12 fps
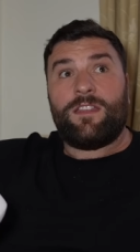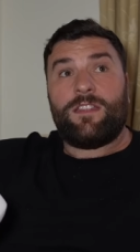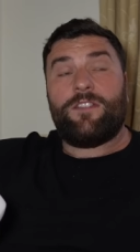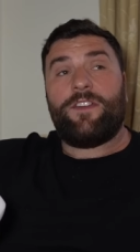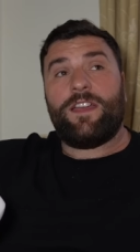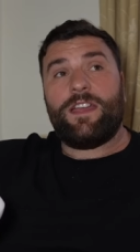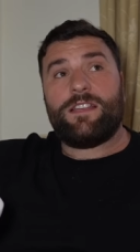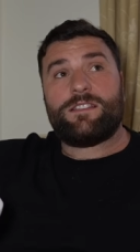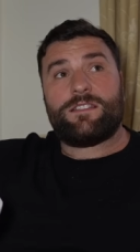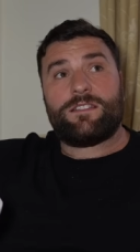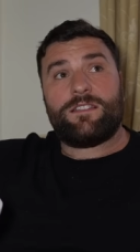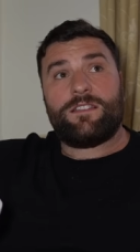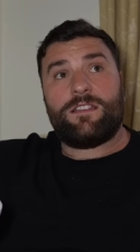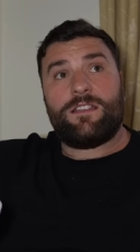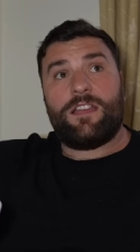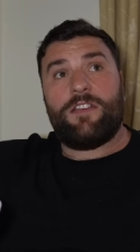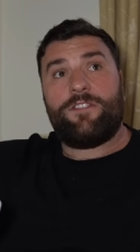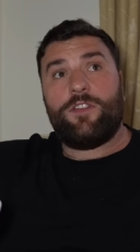the thing is,
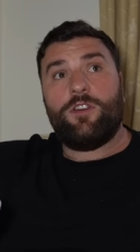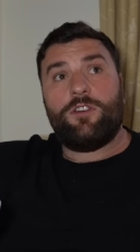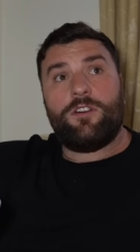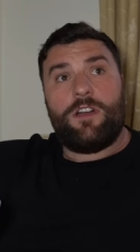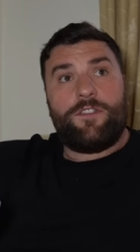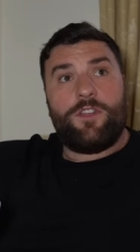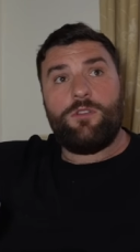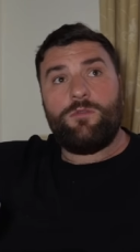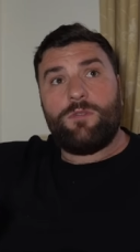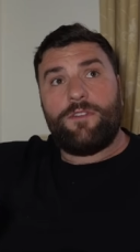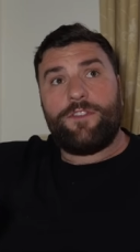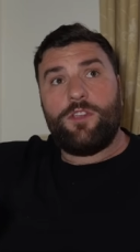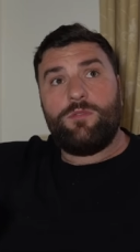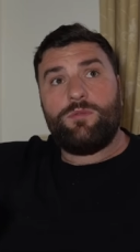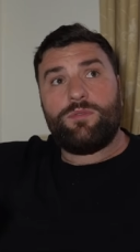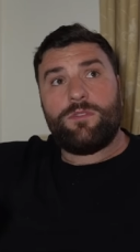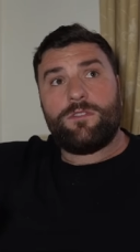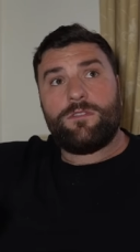if you're if you if you
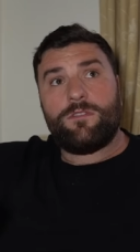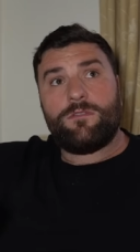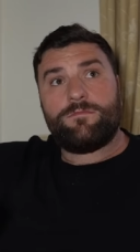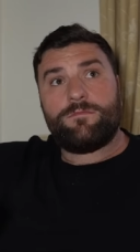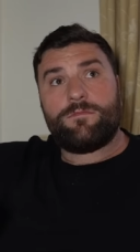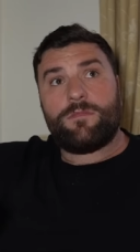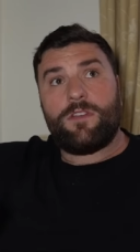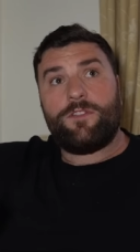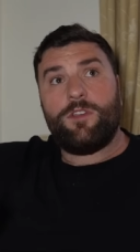if